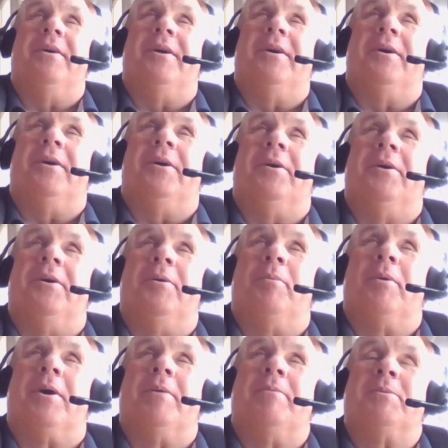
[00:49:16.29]
it
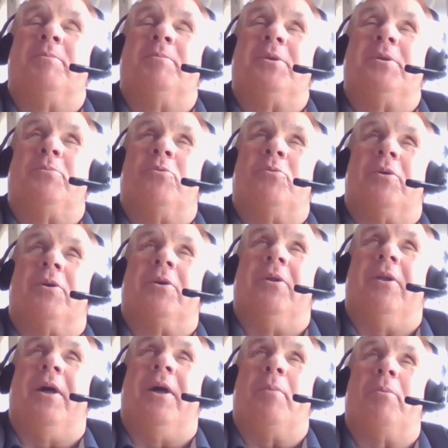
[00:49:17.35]
becomes a much more
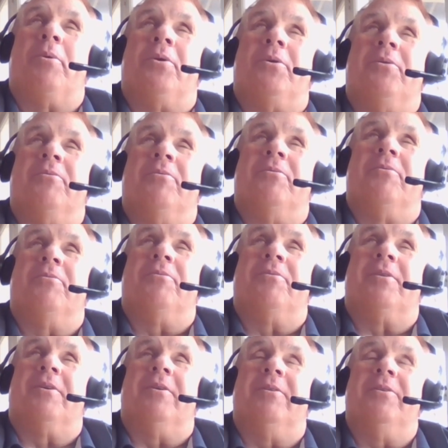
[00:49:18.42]
collaborative,
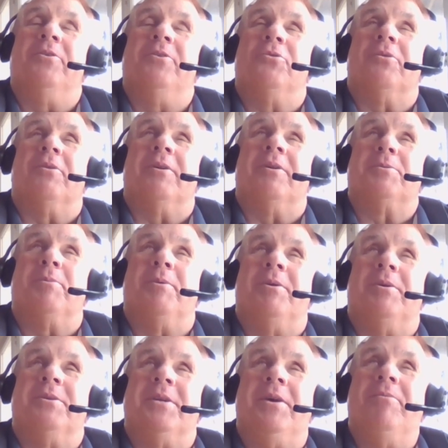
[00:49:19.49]
collegial
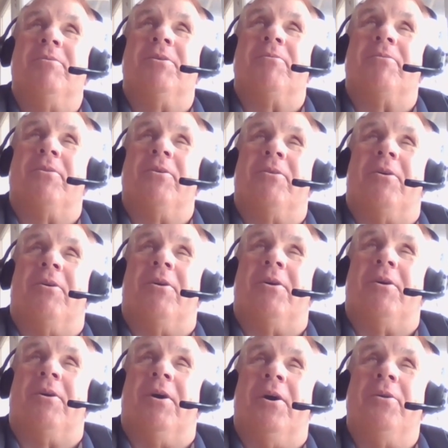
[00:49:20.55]
experience, even if there
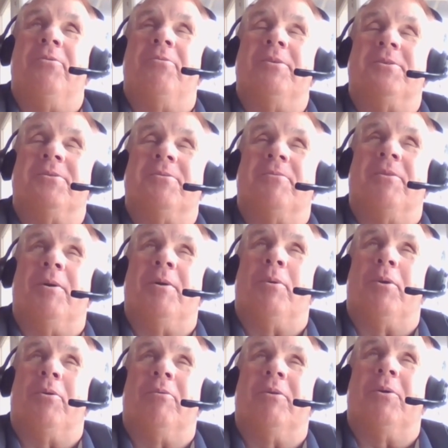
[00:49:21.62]
are hundreds of them
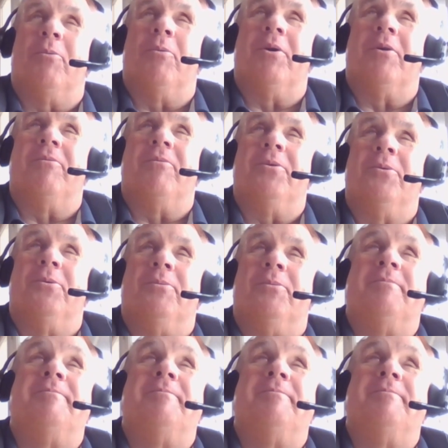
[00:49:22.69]
and only one of you.